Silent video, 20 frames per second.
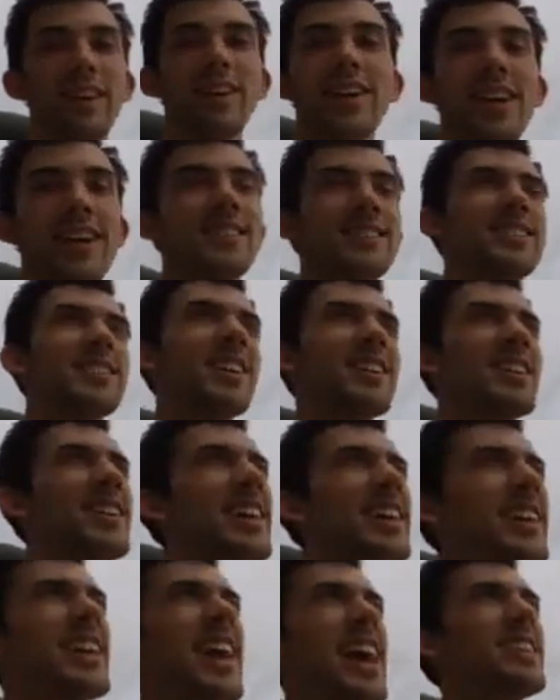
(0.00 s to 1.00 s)
Oh yeah, it's
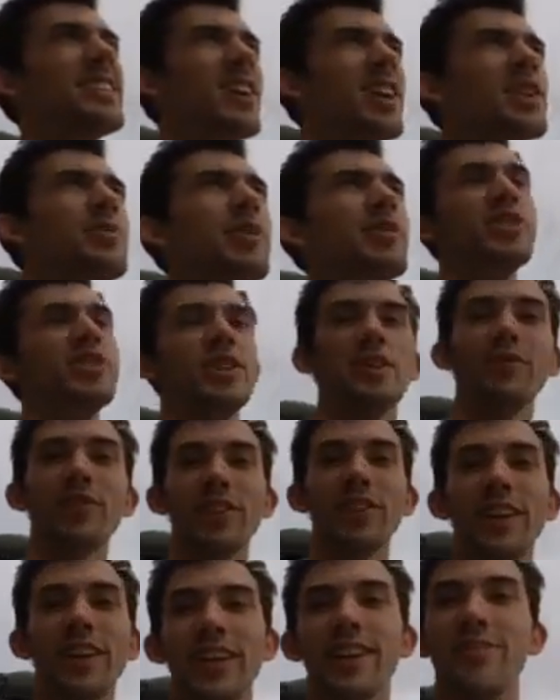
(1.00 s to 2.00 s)
Sunday. I can't talk about
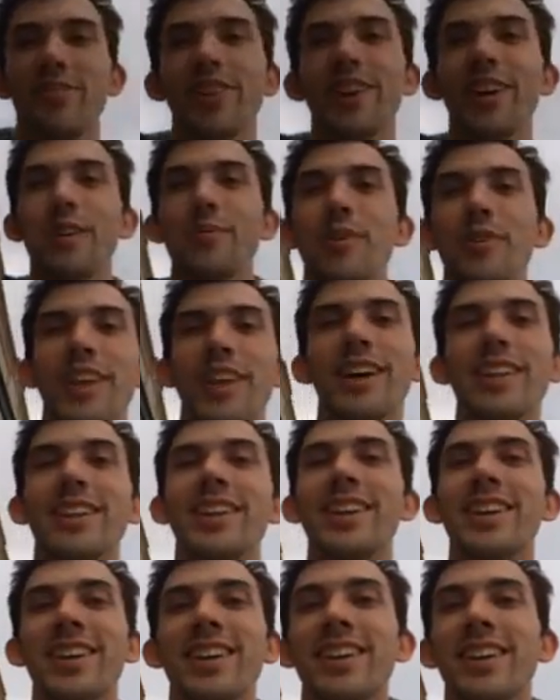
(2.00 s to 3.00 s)
Chick-fil-A. I forgot about that.
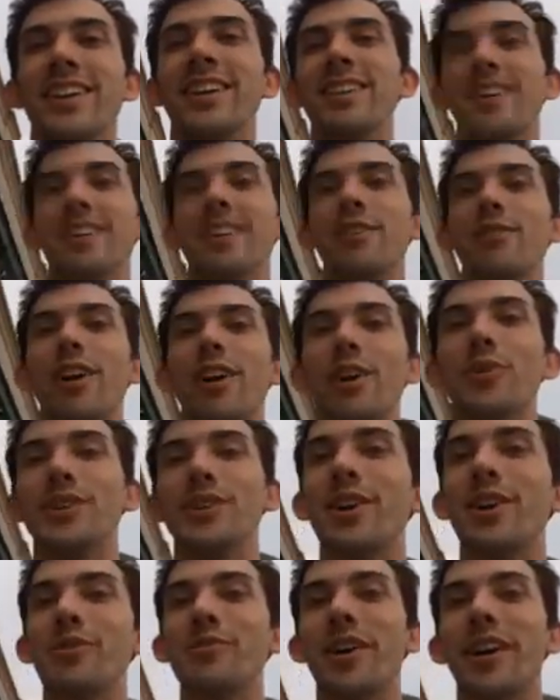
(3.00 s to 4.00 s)
You're right,
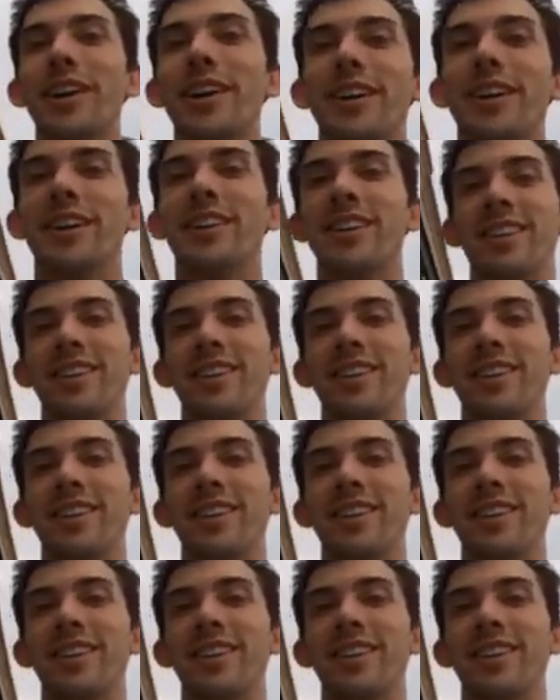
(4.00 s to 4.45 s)
Wisco Mike.